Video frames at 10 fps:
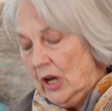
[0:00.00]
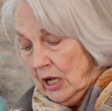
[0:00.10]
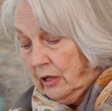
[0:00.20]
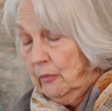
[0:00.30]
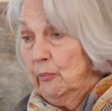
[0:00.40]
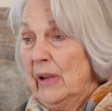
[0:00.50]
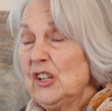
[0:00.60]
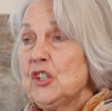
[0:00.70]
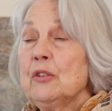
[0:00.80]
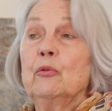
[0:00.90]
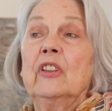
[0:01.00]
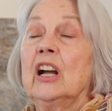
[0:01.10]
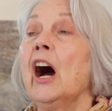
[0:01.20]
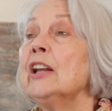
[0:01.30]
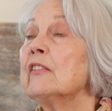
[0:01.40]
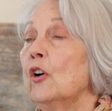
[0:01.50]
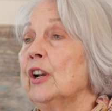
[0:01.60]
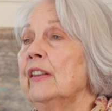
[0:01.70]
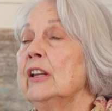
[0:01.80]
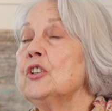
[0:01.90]
I'll mention the kind of
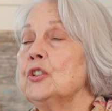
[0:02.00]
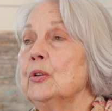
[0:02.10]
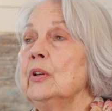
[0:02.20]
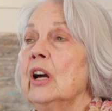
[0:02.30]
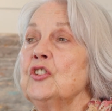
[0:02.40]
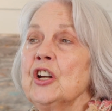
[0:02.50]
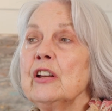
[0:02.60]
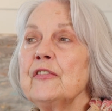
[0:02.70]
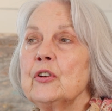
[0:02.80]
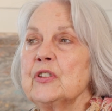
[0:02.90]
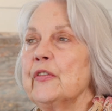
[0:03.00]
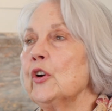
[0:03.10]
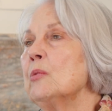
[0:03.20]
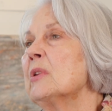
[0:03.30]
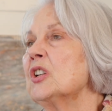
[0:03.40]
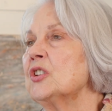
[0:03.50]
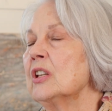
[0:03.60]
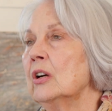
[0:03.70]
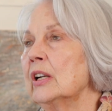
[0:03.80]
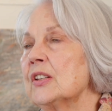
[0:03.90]
art they do. Now, Jennifer is very much
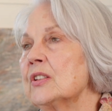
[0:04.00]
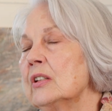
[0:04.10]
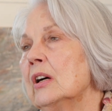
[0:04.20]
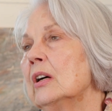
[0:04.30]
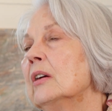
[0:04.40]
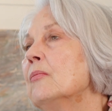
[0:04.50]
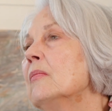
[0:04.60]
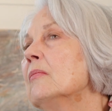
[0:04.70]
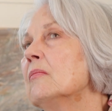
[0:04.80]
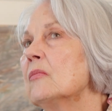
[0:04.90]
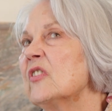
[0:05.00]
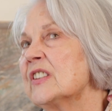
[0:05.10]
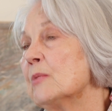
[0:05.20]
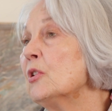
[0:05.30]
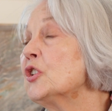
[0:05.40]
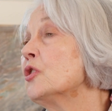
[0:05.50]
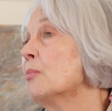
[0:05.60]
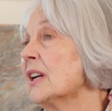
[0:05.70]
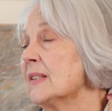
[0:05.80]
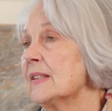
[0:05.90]
an artist similar to
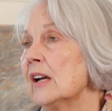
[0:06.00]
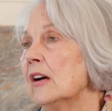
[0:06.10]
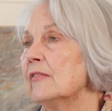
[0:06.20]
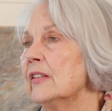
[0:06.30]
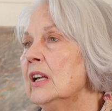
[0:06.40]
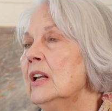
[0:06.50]
myself.